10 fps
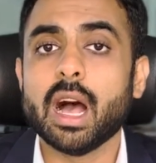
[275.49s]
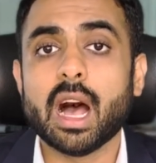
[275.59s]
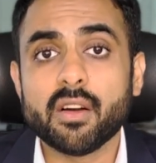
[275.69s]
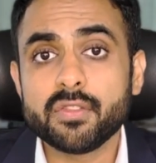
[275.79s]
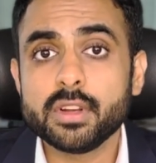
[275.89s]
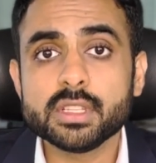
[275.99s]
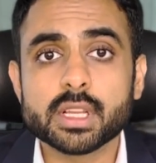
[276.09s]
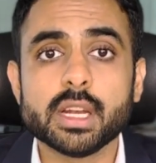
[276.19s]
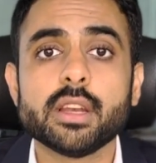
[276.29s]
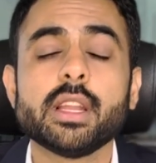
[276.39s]
after
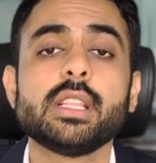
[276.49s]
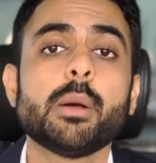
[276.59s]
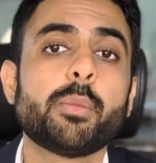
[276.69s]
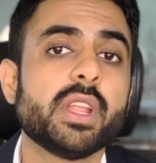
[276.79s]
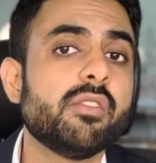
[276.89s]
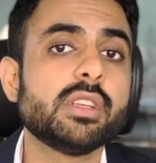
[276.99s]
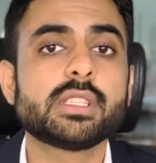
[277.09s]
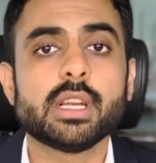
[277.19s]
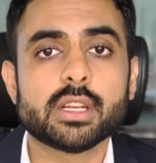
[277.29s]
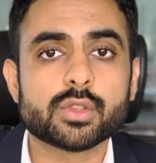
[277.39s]
surrendering their previous
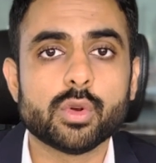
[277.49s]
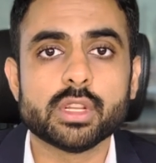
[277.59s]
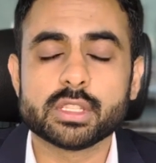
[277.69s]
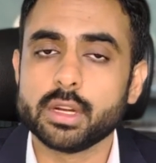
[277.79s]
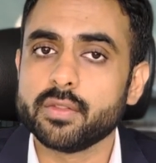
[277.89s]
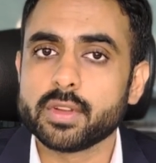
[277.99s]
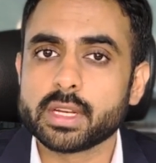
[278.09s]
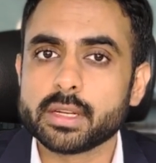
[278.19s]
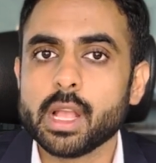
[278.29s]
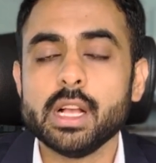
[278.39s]
status holder certificate.